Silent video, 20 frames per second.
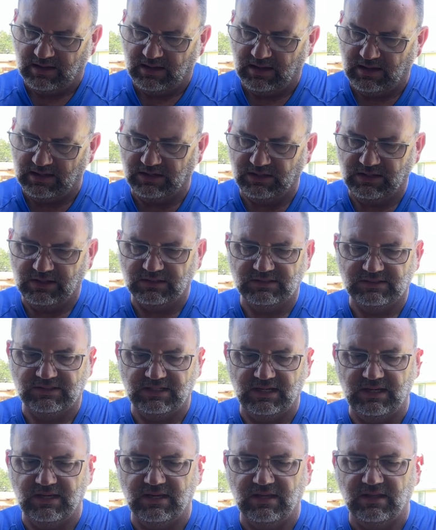and you can
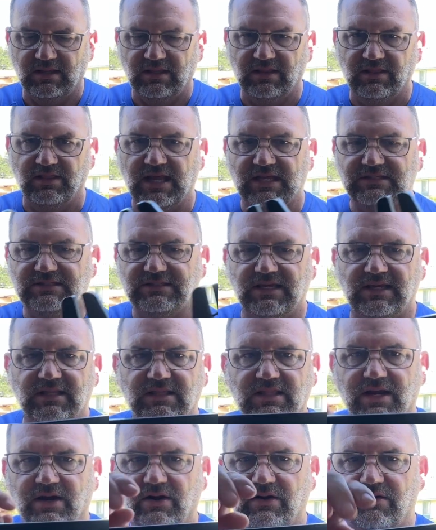see that's
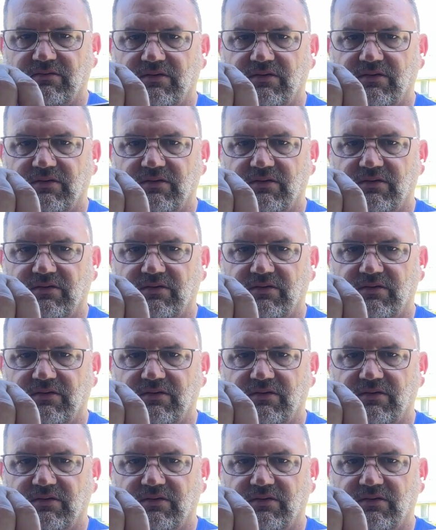in there,